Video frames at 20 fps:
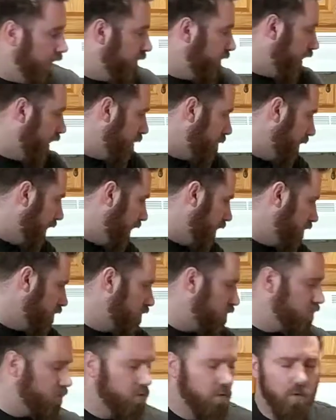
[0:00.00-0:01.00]
And then about
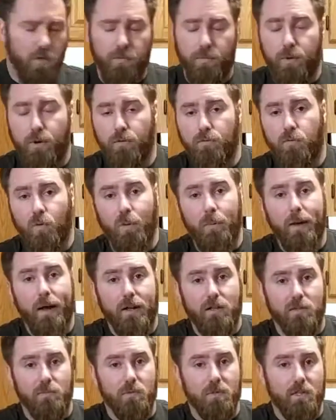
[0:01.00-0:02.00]
3 or 4
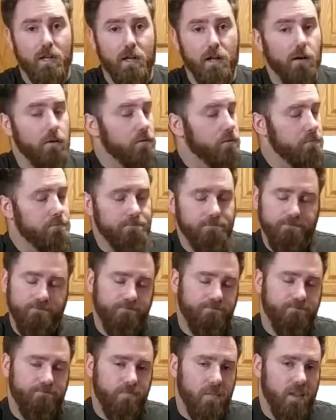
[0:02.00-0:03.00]
pounds of potatoes.
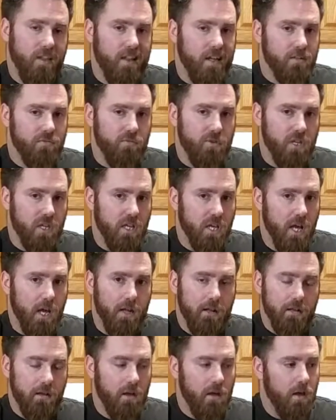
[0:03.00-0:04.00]
That's really
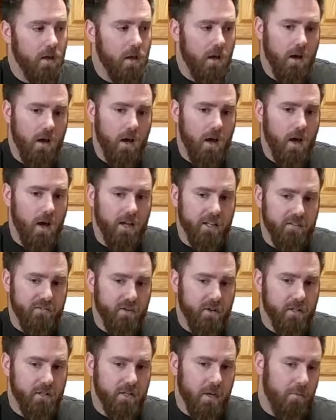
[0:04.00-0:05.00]
it. It's
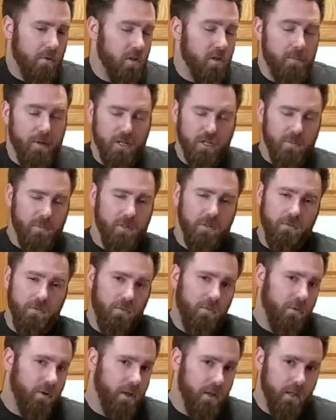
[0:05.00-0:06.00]
very simple. The measurements
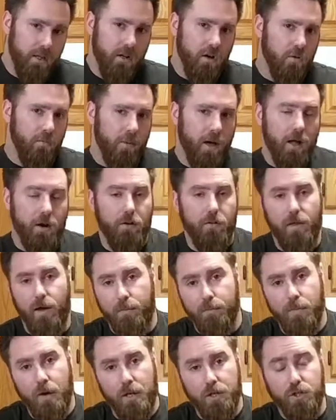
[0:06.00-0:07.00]
really don't matter
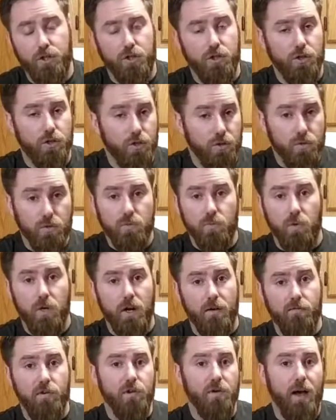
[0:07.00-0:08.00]
that much. Use
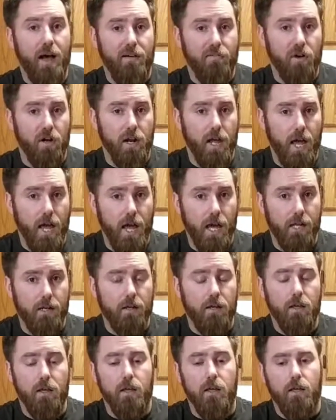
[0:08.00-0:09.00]
whatever you have on
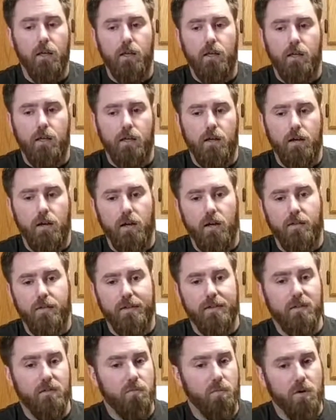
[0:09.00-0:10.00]
hand.
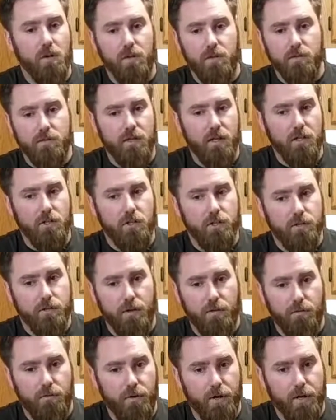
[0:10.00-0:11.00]
This is one of those dishes
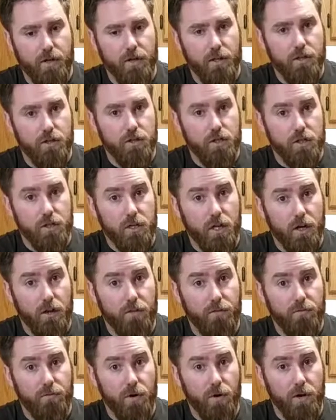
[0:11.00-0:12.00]
that really you just kind of
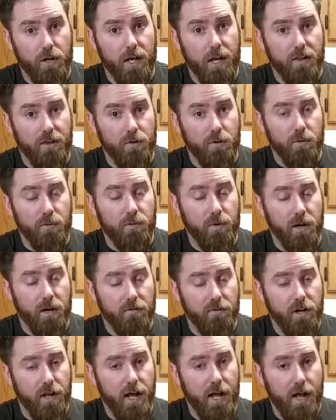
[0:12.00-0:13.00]
throw together with
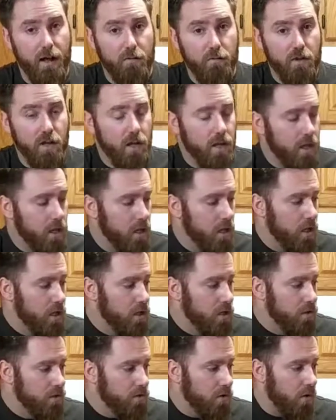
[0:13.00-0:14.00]
whatever you have.
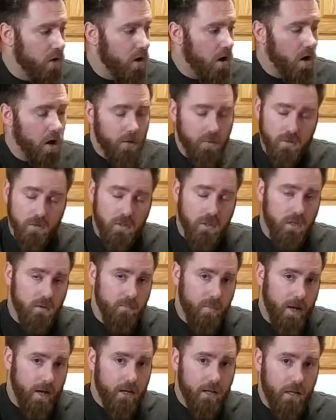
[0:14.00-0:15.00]
So I will see
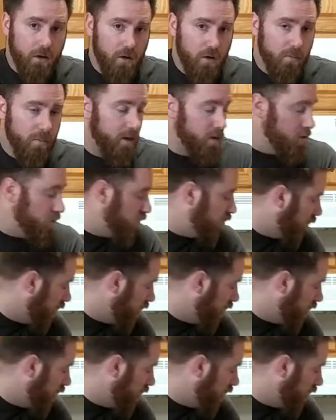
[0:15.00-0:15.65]
you back here in about